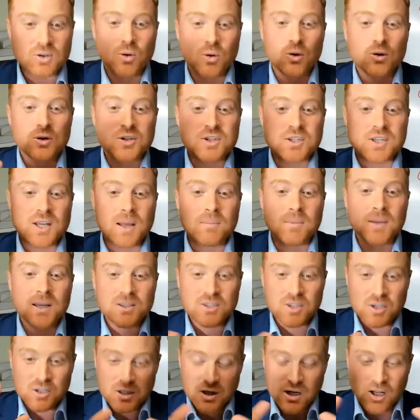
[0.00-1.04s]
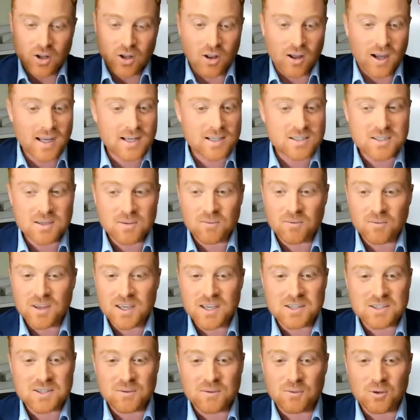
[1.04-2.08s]
or something to decline some
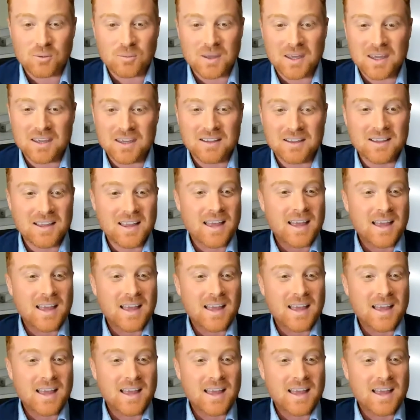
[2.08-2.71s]
visa for me.